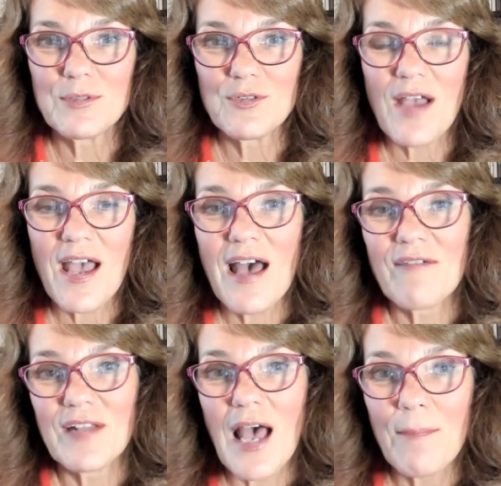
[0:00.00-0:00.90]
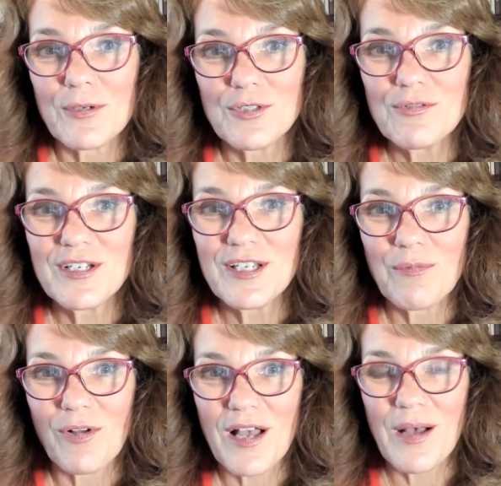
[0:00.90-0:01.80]
you have, an opportunity
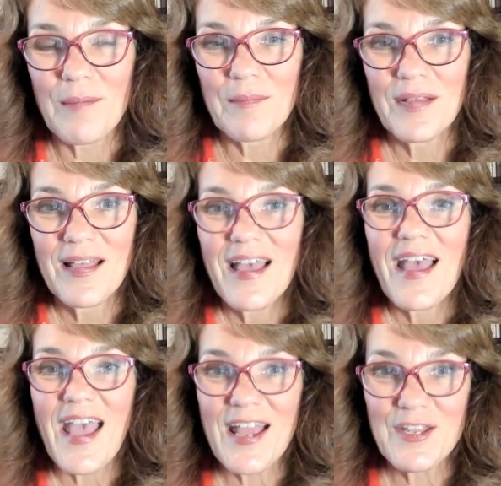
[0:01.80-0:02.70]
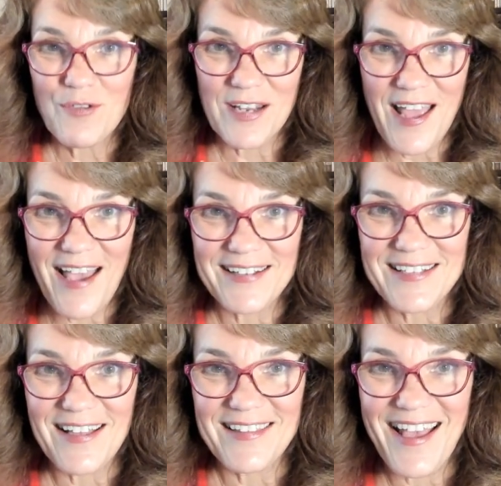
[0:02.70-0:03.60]
will come and you can act
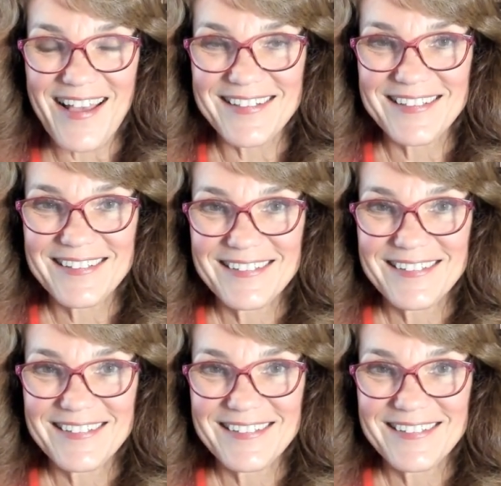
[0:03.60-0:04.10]
on that.